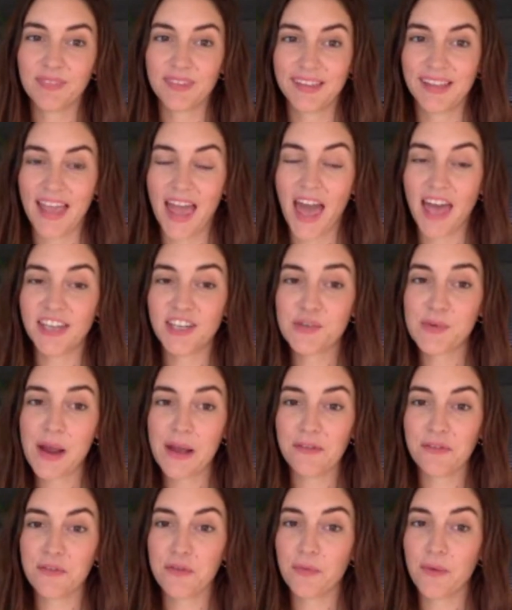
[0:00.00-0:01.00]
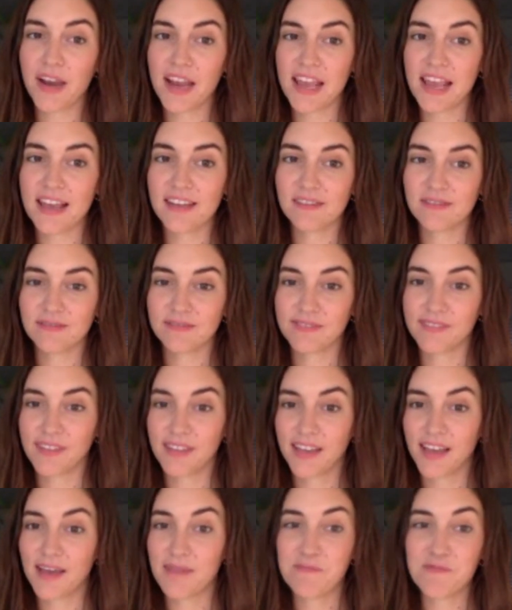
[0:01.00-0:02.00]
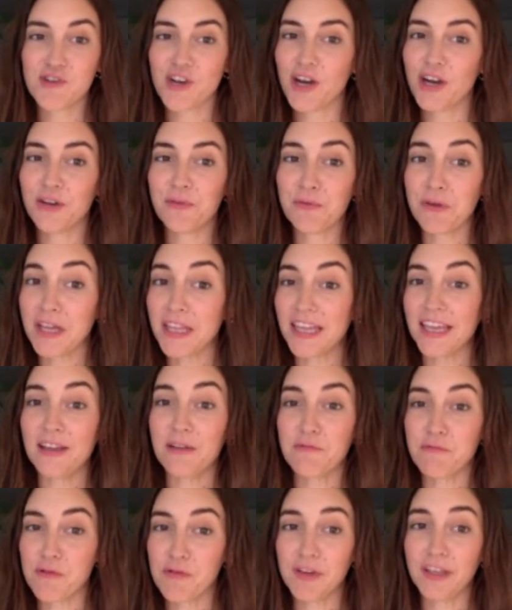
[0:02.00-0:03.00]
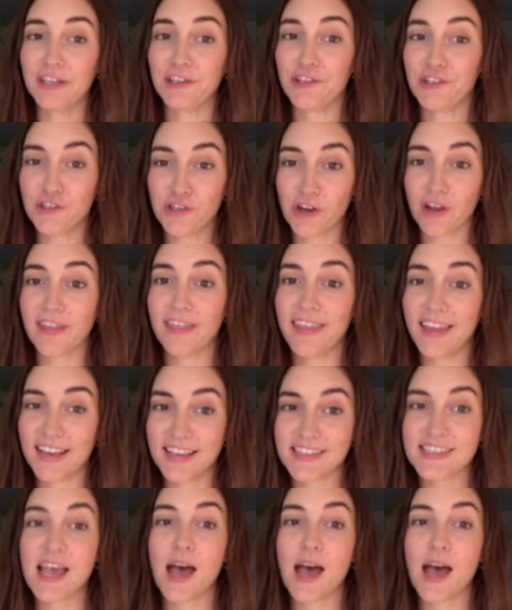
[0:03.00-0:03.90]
And around 3, I'm sure we really shook things up,